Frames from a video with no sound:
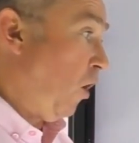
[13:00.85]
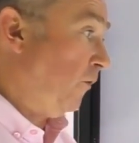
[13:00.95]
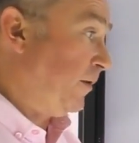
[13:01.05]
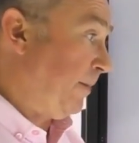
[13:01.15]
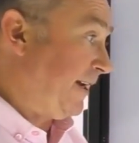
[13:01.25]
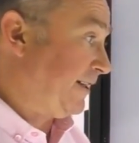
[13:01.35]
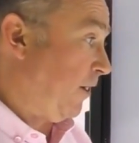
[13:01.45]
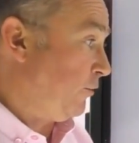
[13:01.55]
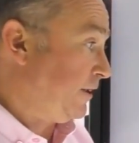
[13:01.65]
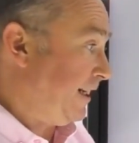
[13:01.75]
of the base
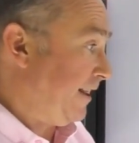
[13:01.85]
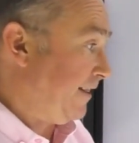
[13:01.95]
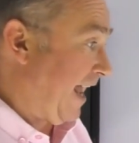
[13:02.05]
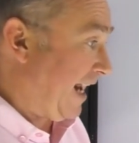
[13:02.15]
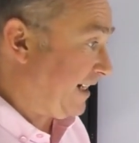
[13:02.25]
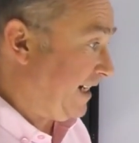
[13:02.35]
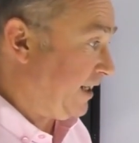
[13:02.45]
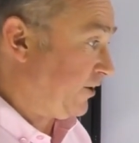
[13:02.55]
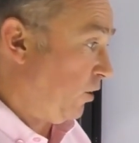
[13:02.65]
currency that is